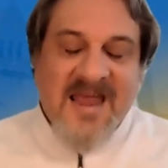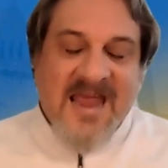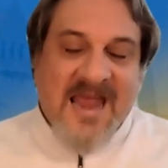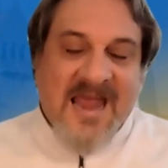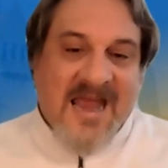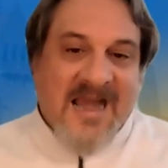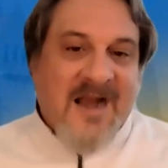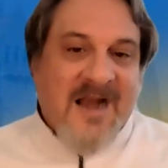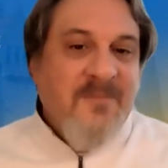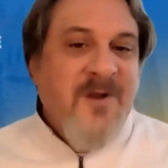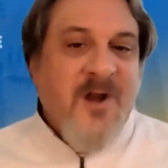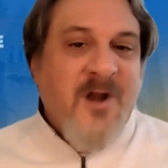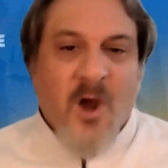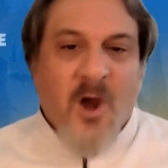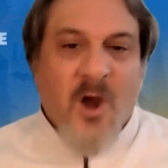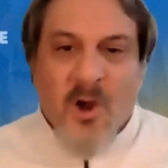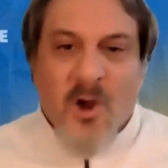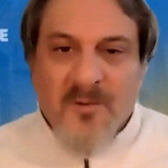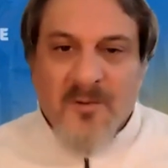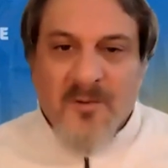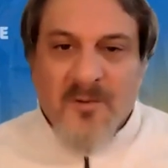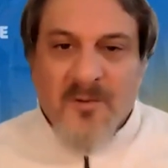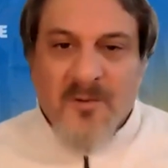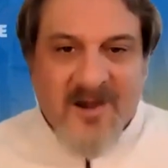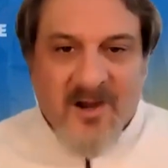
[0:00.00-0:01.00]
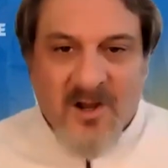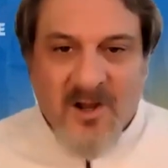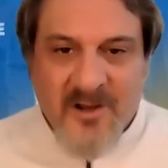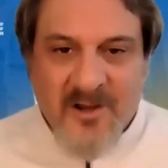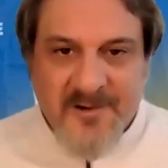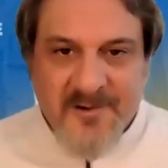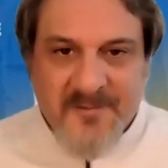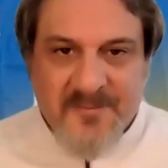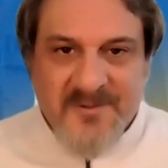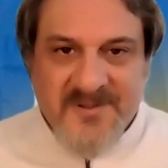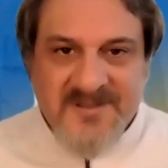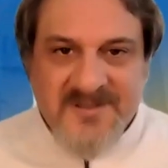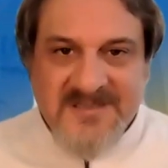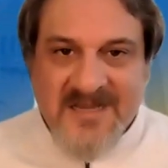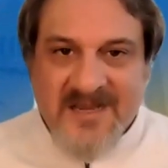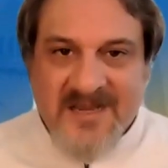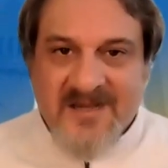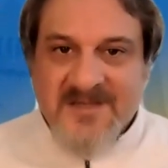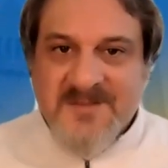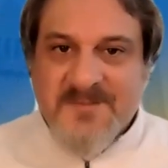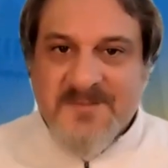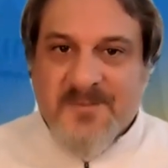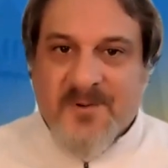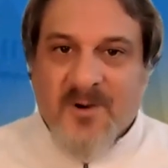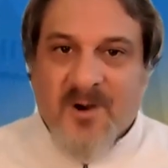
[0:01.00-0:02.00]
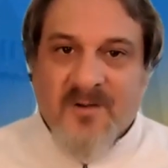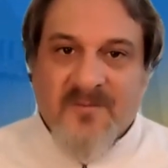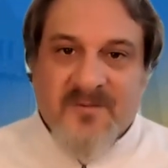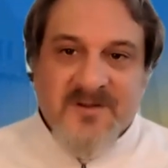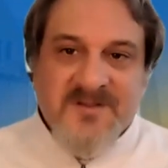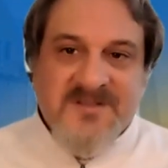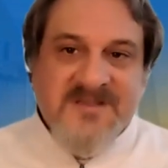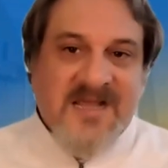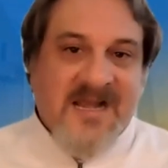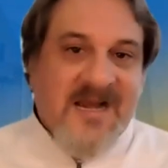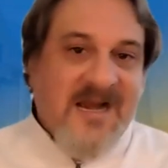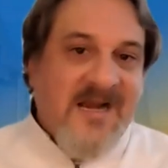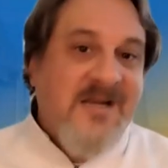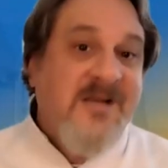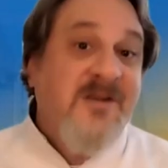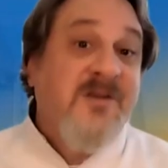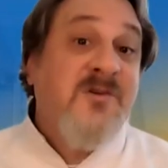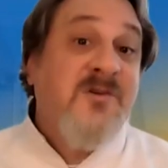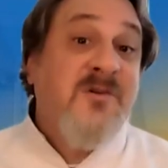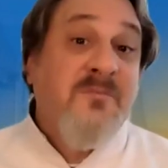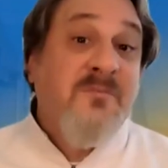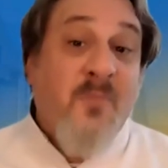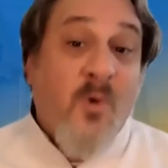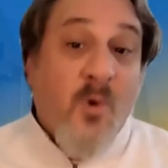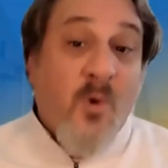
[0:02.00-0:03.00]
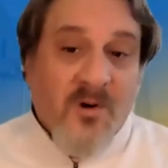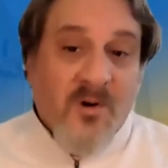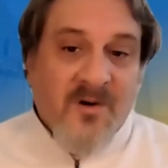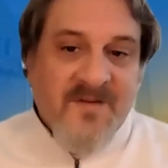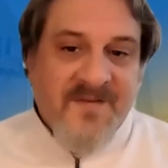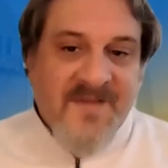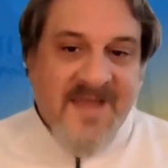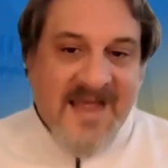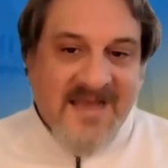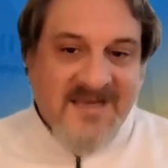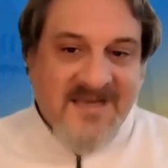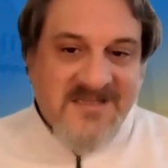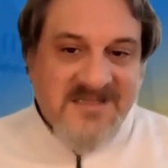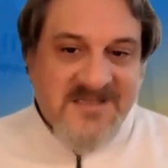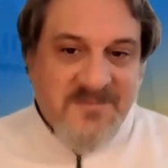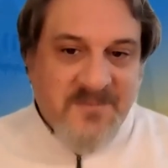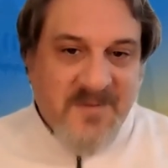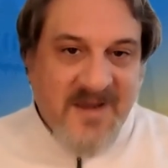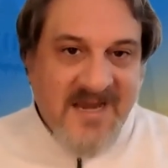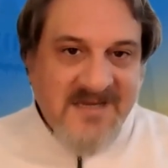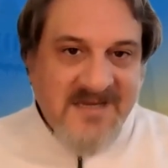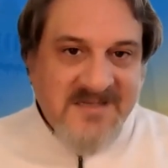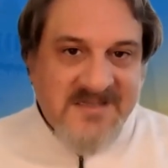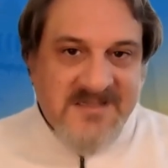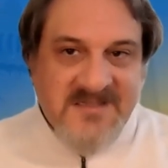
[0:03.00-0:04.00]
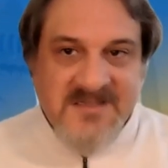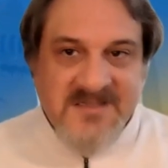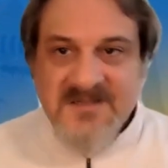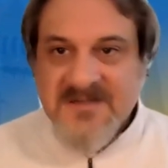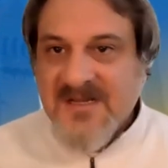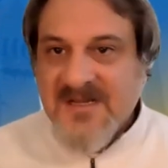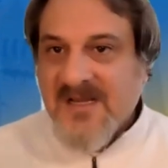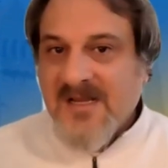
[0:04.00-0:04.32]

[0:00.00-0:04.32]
And I'm going to own that 100% as provost, that I could do more in that space.